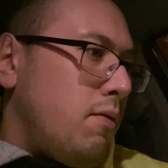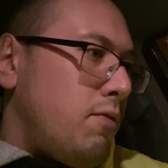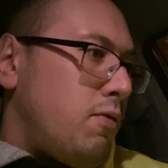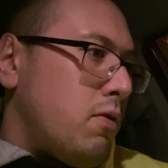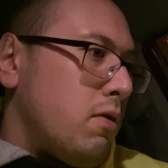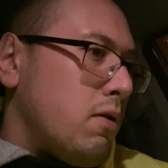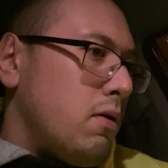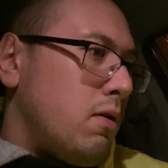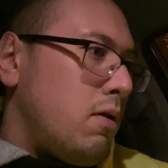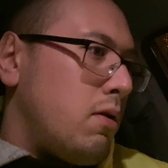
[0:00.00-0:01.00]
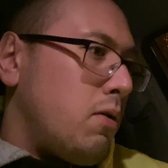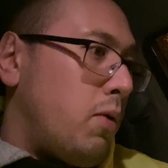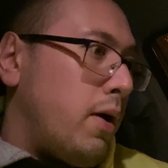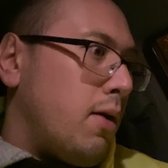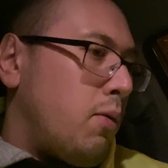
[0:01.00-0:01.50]
for
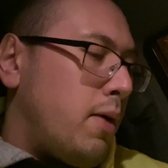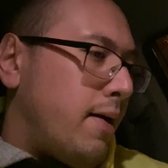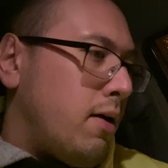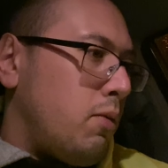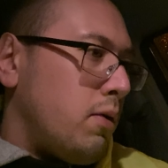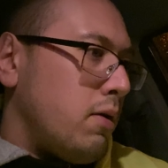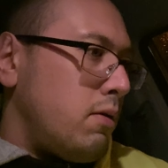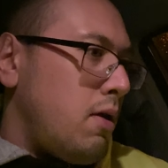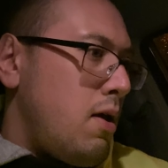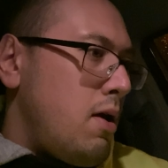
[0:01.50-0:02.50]
quite a while, was